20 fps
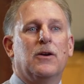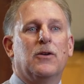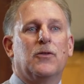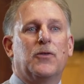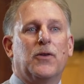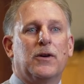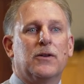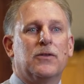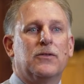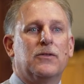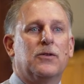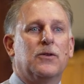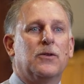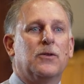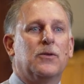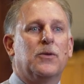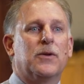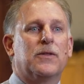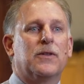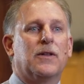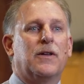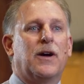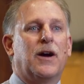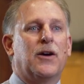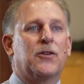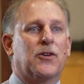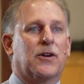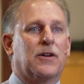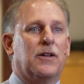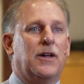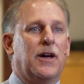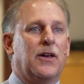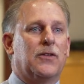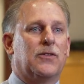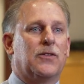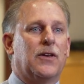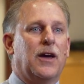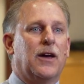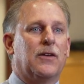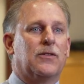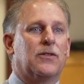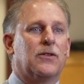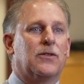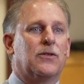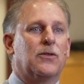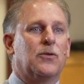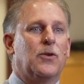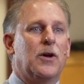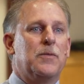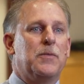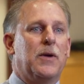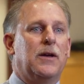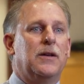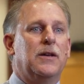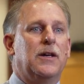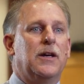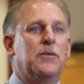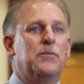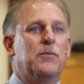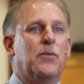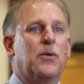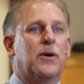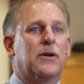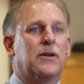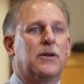First, with the larger class sizes, we may need more